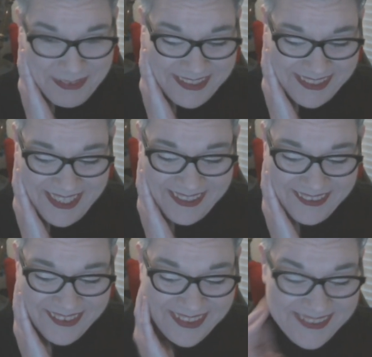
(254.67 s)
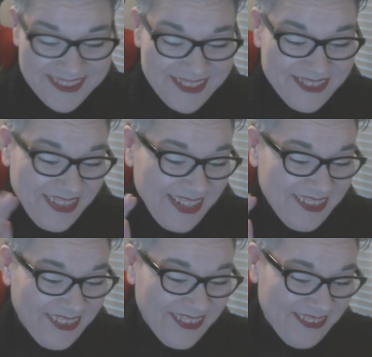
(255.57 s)
but yet you guys do like
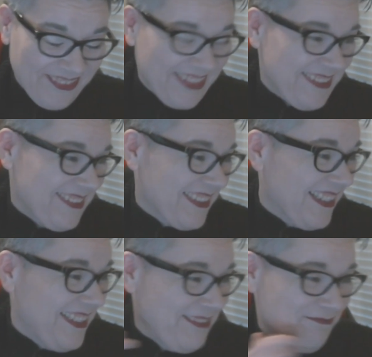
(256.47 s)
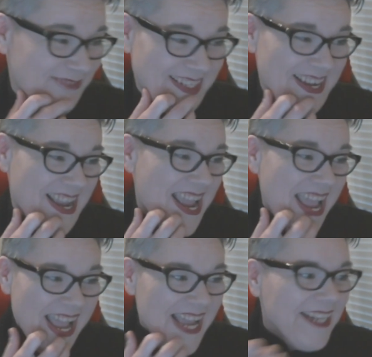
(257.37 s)
all the fucking time.
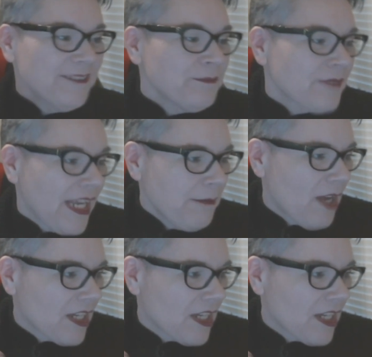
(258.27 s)
I am not